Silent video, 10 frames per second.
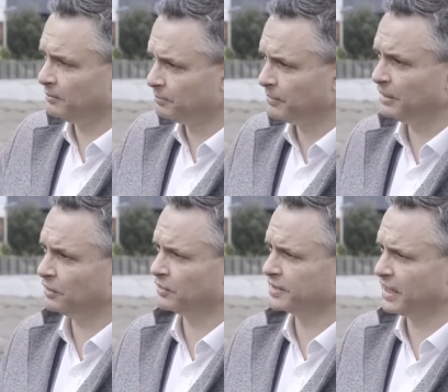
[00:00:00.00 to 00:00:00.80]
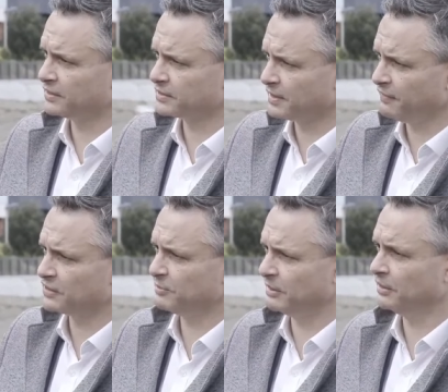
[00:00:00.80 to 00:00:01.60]
many of those houses have
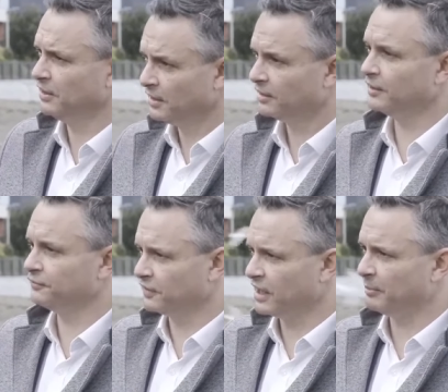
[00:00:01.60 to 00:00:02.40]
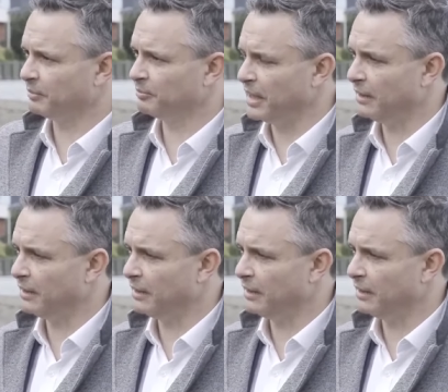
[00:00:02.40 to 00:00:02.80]
actually been lifted up and,